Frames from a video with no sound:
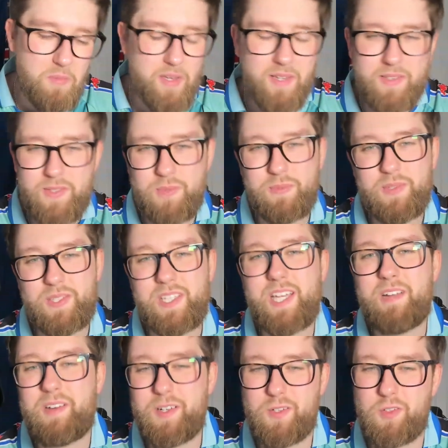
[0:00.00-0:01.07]
be in some
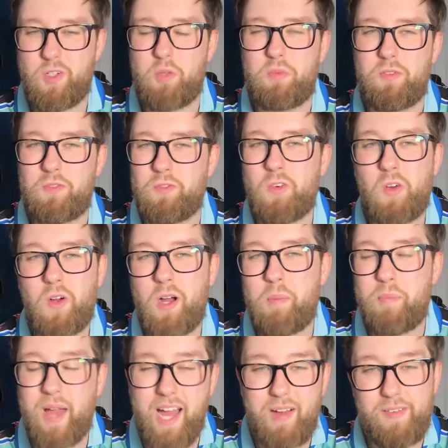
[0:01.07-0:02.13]
serious trouble for
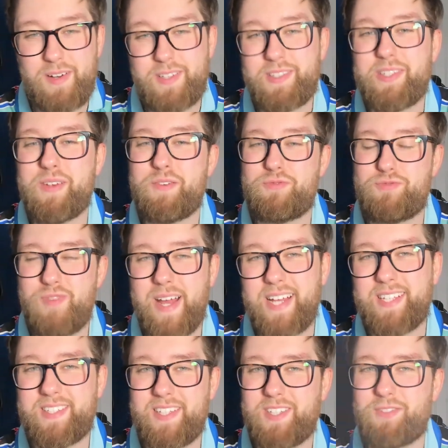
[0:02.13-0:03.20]
apparent
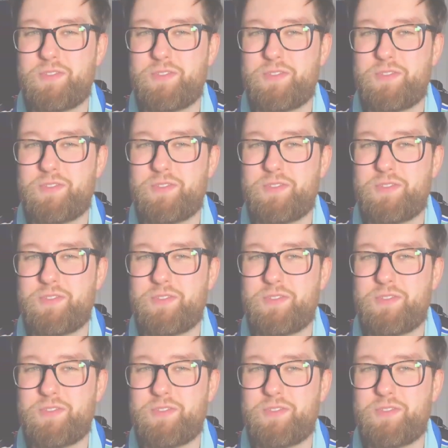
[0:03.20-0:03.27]
racist